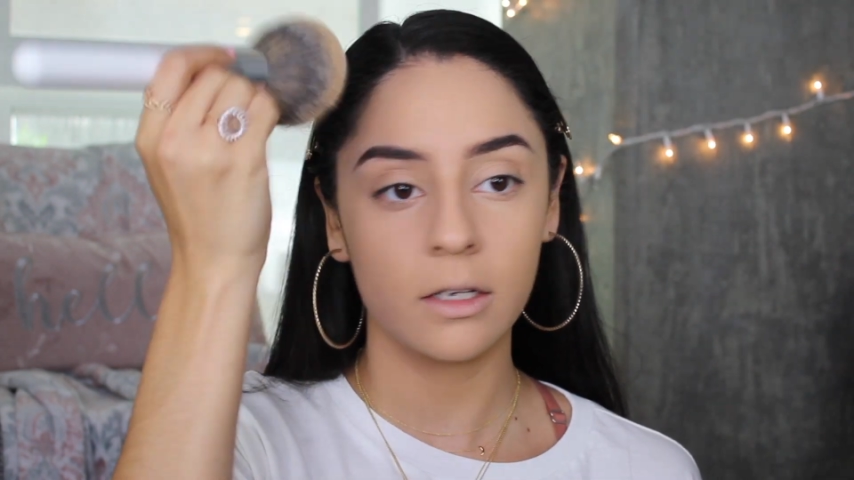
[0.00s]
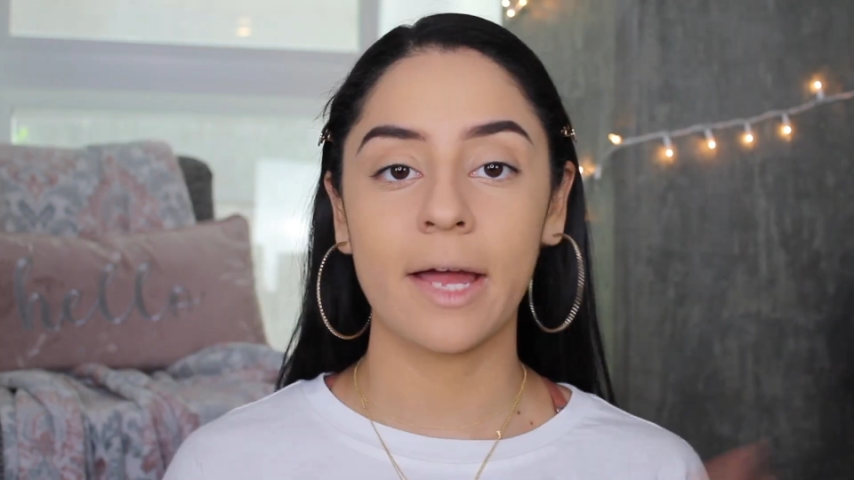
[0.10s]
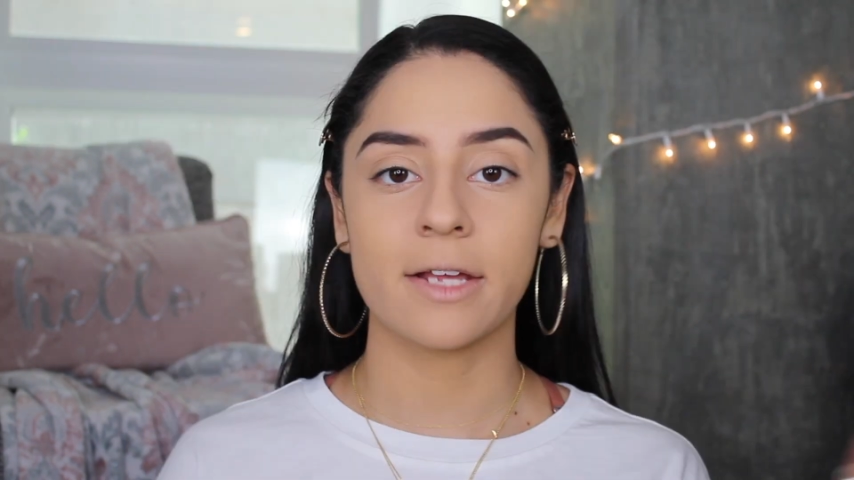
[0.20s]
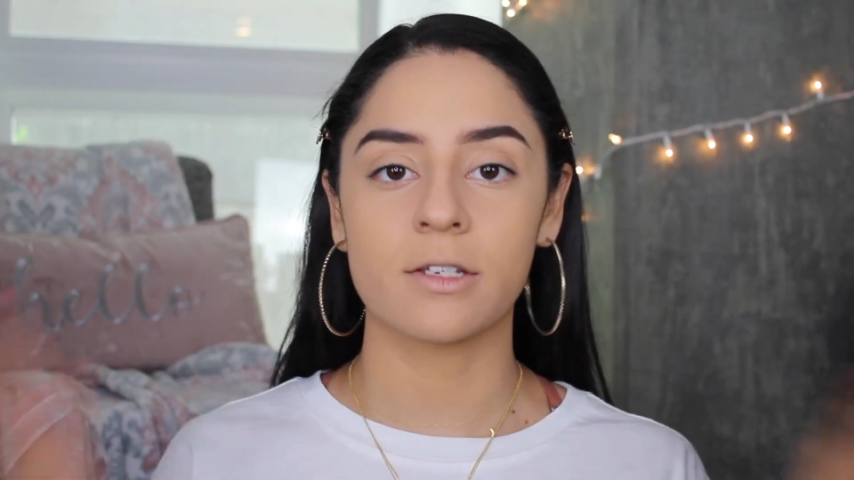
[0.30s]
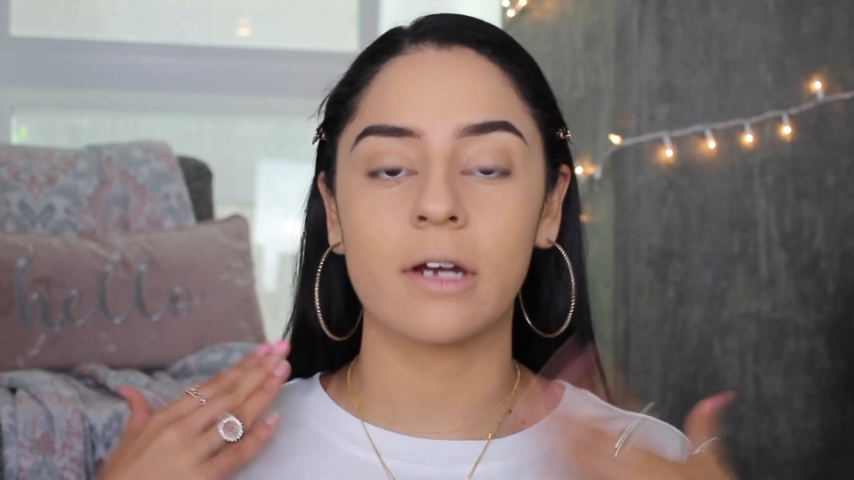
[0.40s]

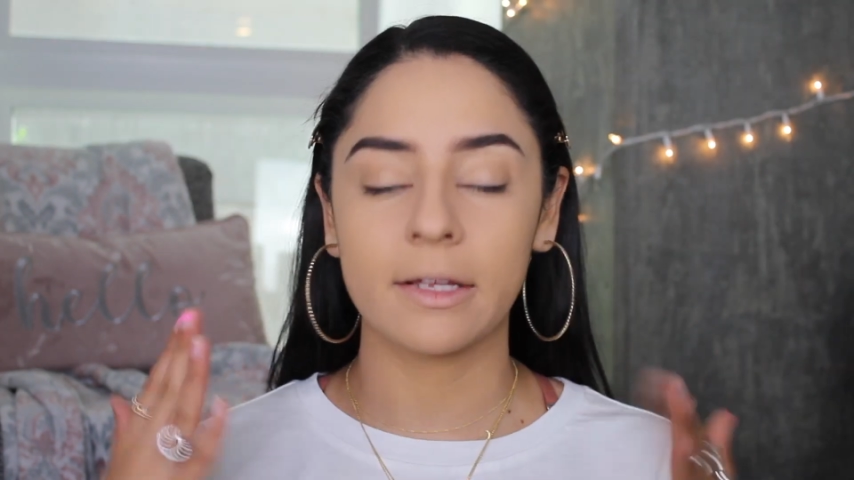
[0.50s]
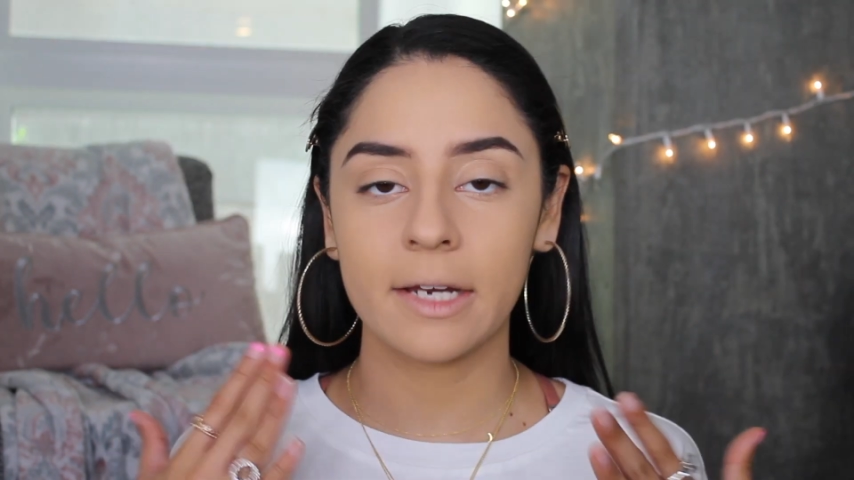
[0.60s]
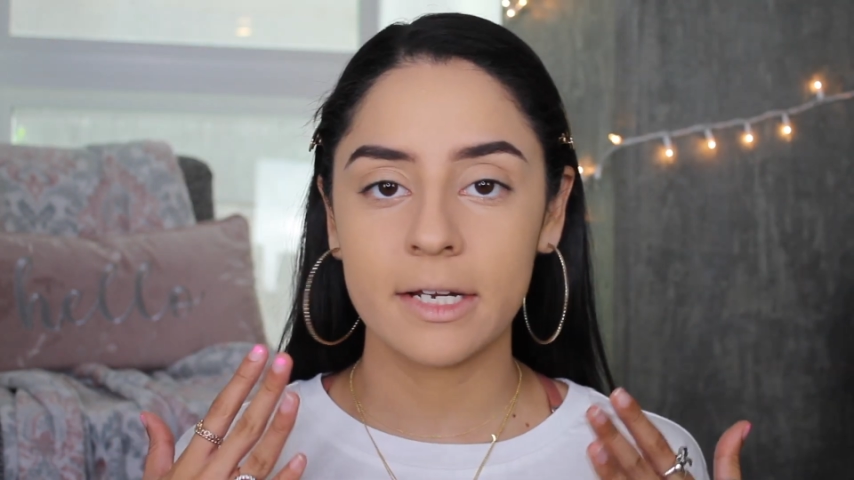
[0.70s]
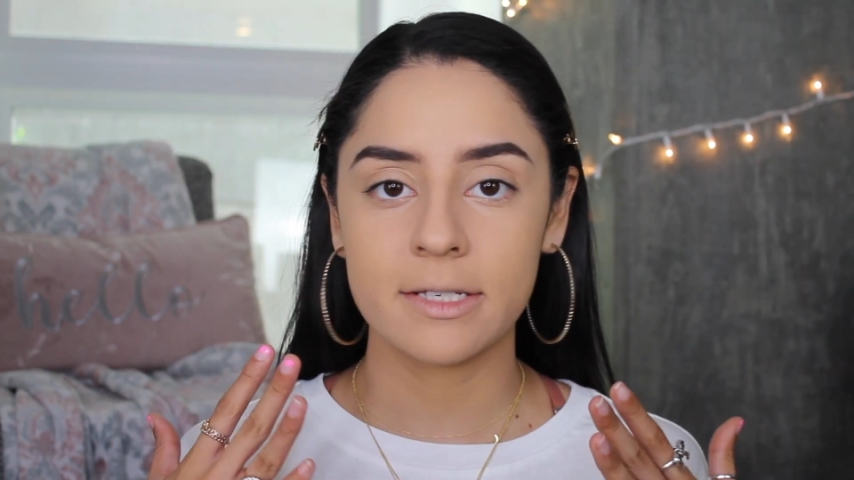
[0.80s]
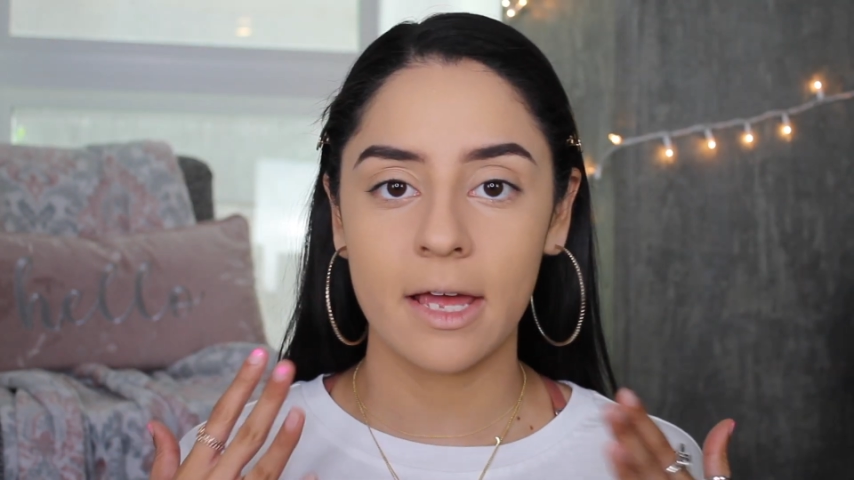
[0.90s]
Okay, so now
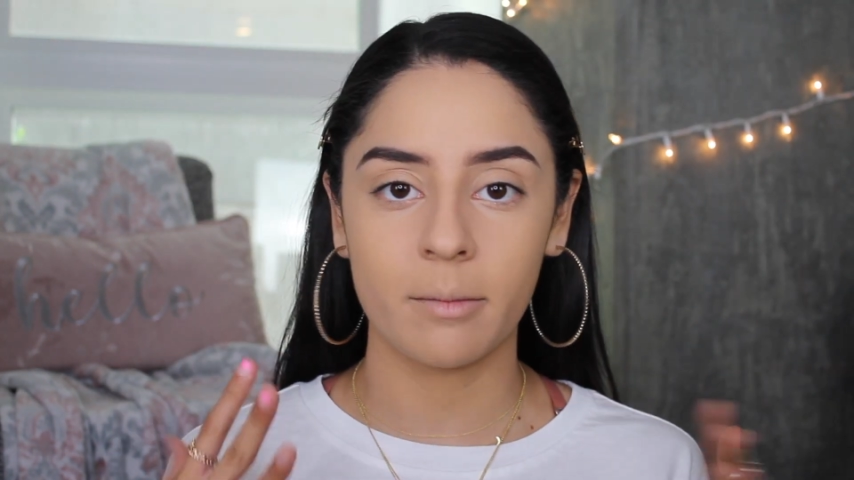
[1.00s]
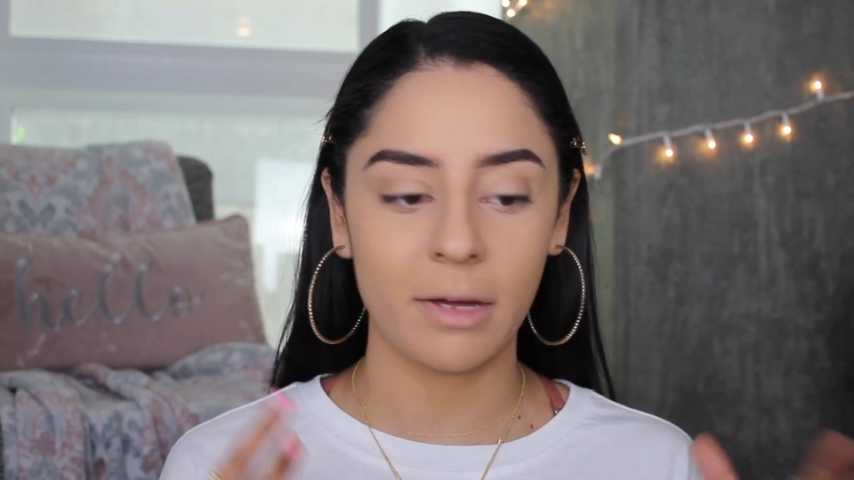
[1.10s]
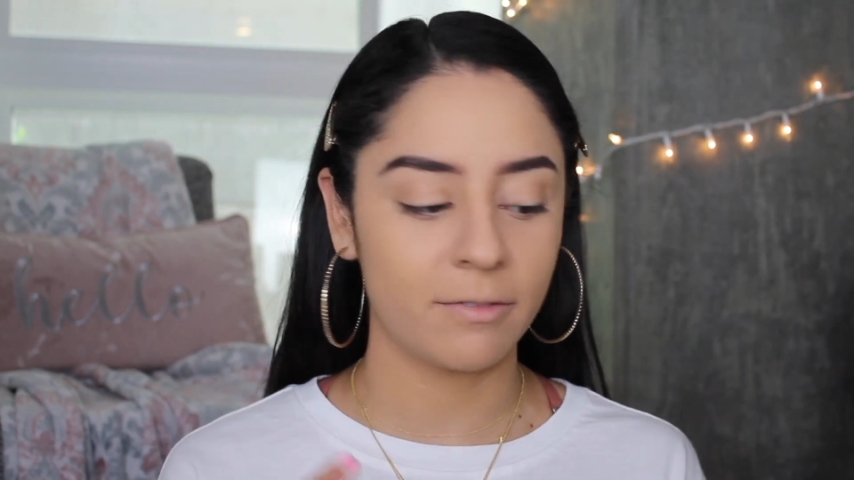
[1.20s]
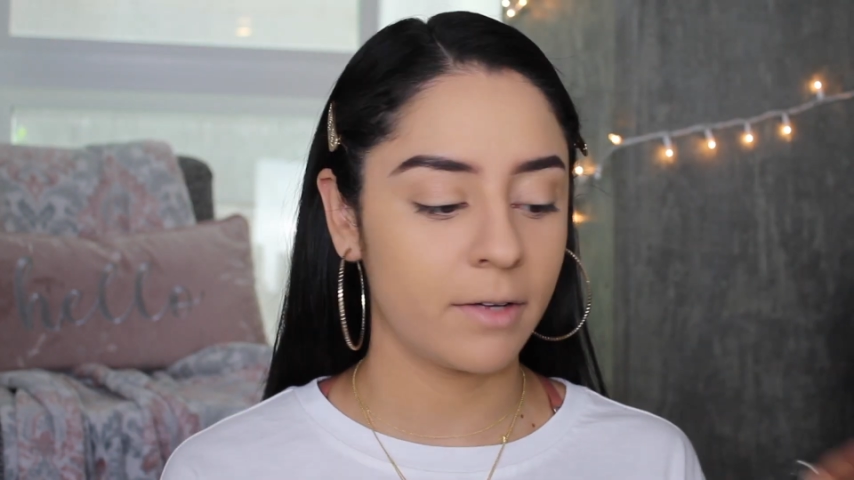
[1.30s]
that I set my